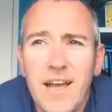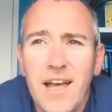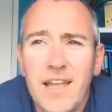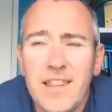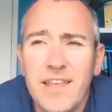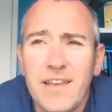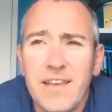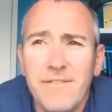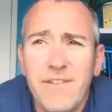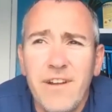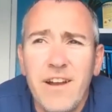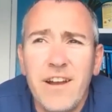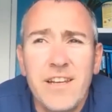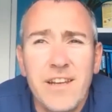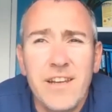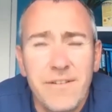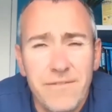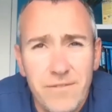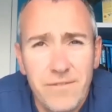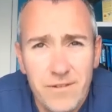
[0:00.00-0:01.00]
I think very
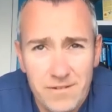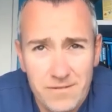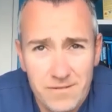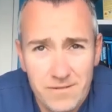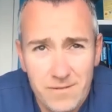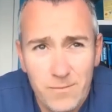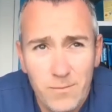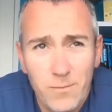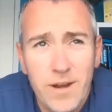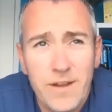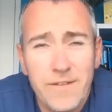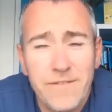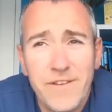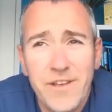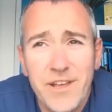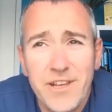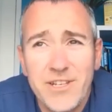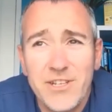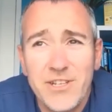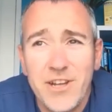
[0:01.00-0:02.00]
different when I
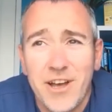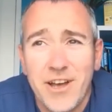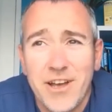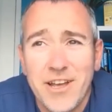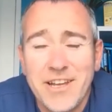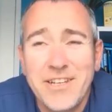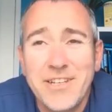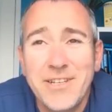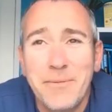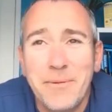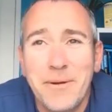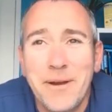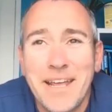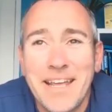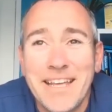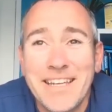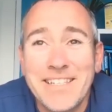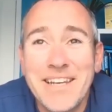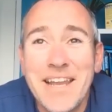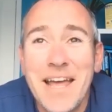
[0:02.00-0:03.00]
first started to what it
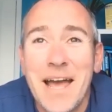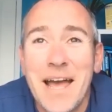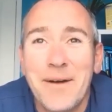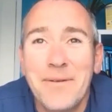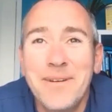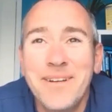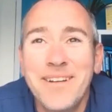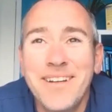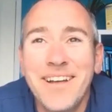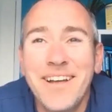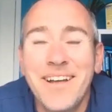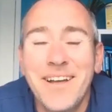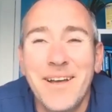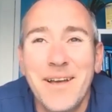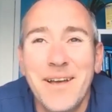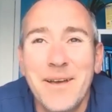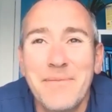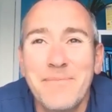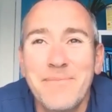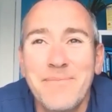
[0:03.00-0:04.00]
is now.
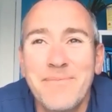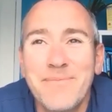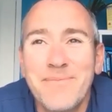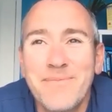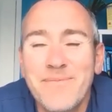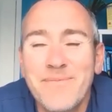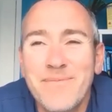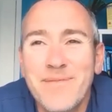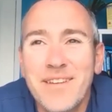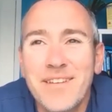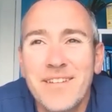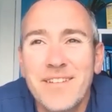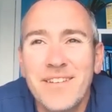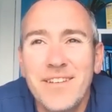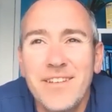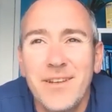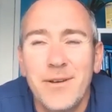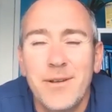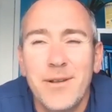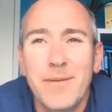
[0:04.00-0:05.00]
Um,
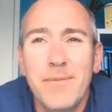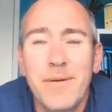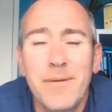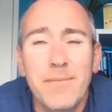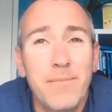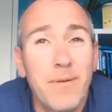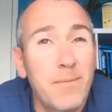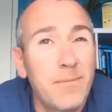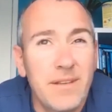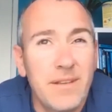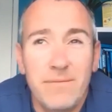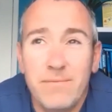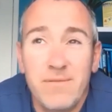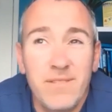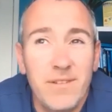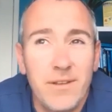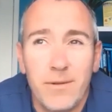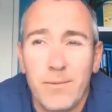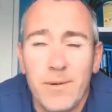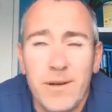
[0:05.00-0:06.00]
you know, probably
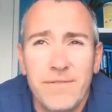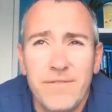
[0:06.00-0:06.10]
you know when I